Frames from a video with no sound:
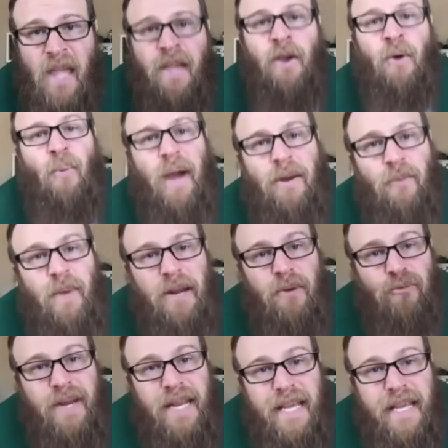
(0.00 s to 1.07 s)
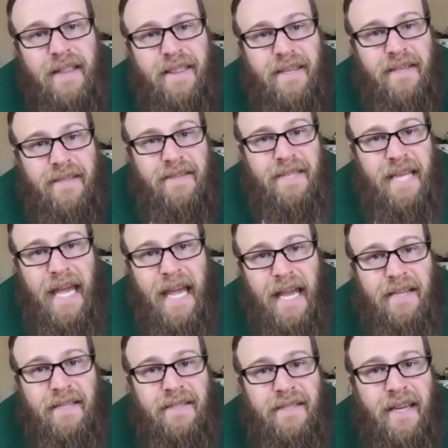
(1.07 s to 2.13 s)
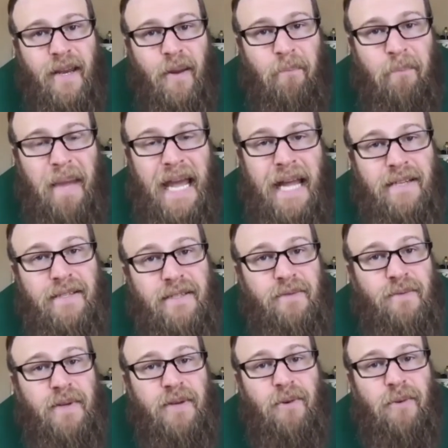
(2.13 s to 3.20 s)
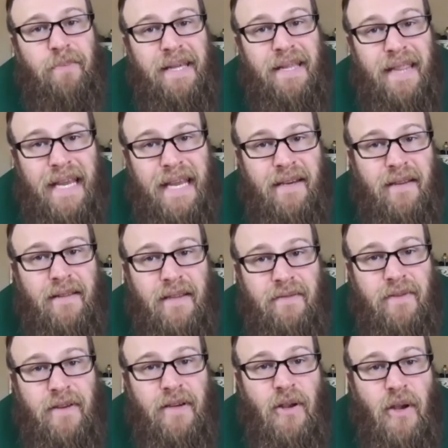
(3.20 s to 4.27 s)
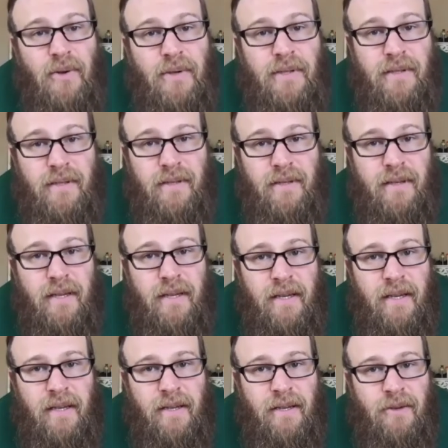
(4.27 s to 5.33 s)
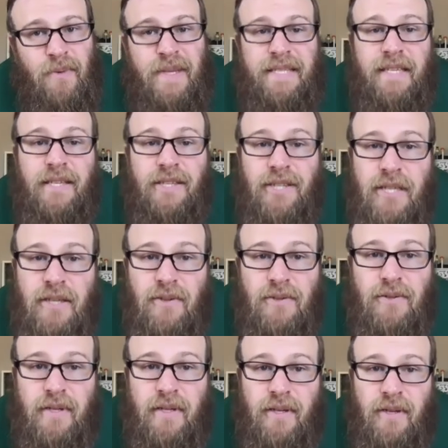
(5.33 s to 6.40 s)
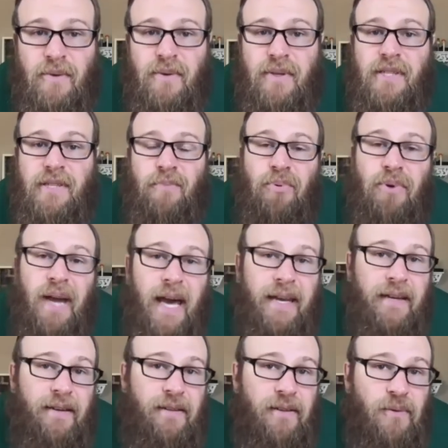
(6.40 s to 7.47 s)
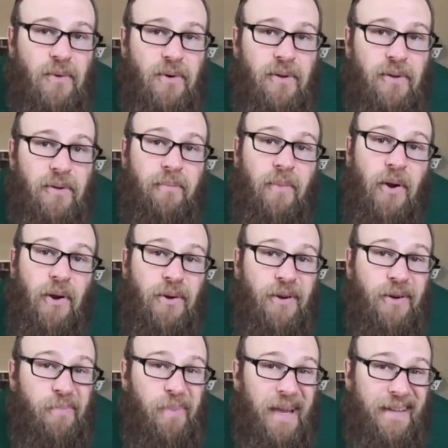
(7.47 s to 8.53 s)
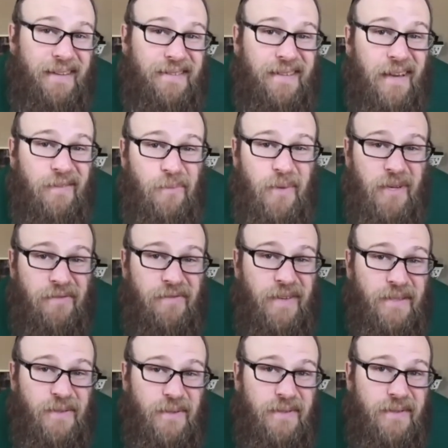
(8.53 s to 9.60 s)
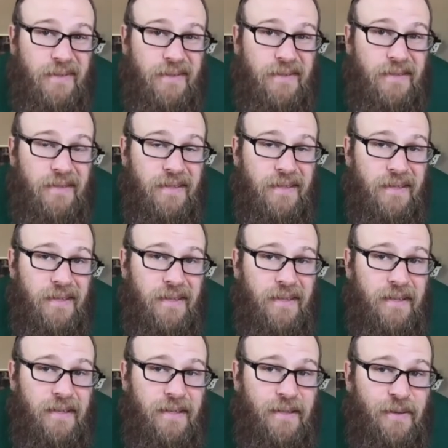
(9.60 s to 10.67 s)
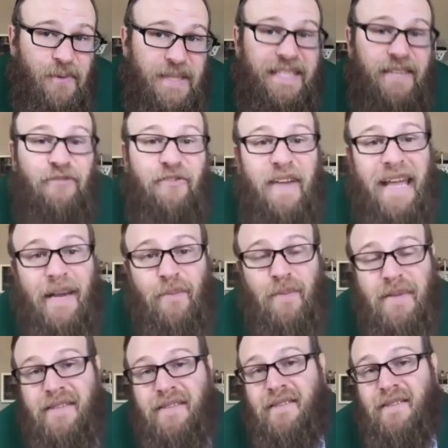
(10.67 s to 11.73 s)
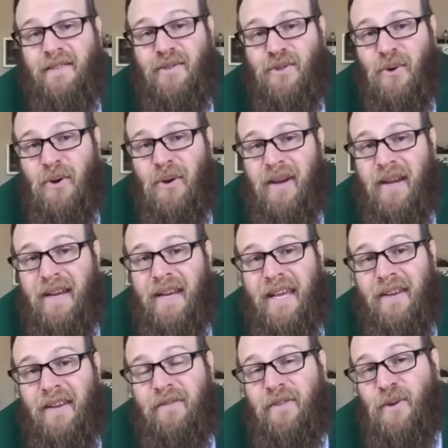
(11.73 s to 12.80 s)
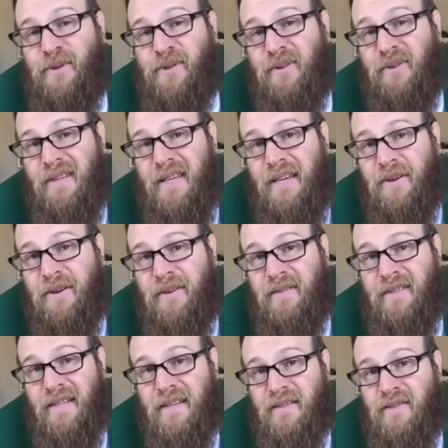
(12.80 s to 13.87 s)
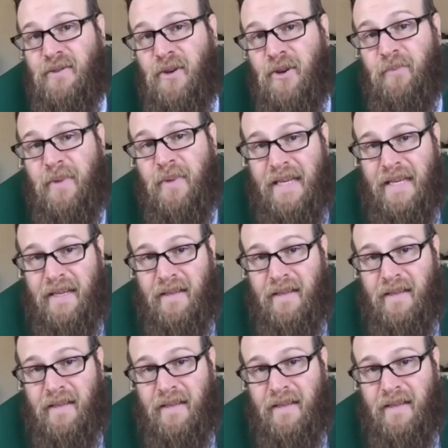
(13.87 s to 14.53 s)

When we read this text and imagine what it would be like to live in Goshen, we see children who were just brought into the world murdered by its government officials. We see families destroyed and future leaders exterminated.